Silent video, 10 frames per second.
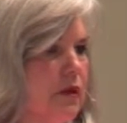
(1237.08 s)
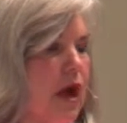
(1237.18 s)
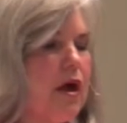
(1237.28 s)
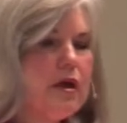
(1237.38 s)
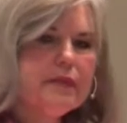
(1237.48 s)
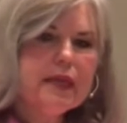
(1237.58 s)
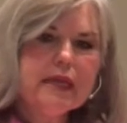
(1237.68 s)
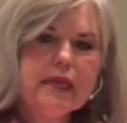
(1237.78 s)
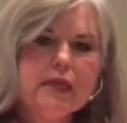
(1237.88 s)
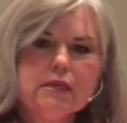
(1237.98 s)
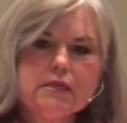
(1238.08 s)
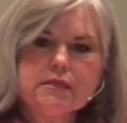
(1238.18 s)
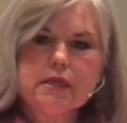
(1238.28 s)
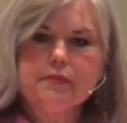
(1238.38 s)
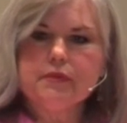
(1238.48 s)
How come they can't
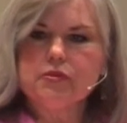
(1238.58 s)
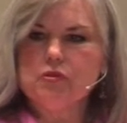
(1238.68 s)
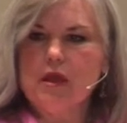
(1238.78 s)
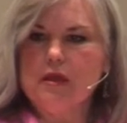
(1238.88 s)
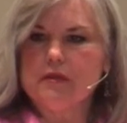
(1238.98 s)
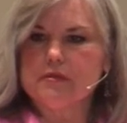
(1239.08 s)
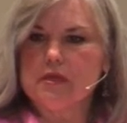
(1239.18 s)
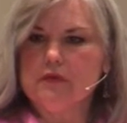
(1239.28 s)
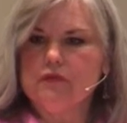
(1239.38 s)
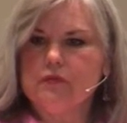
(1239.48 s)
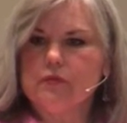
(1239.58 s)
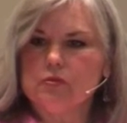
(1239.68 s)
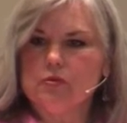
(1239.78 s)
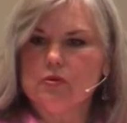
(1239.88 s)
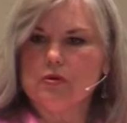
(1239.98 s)
accept this trial as a gift from the
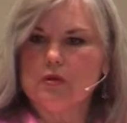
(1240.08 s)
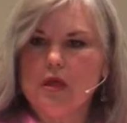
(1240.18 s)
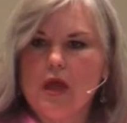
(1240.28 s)
Lord?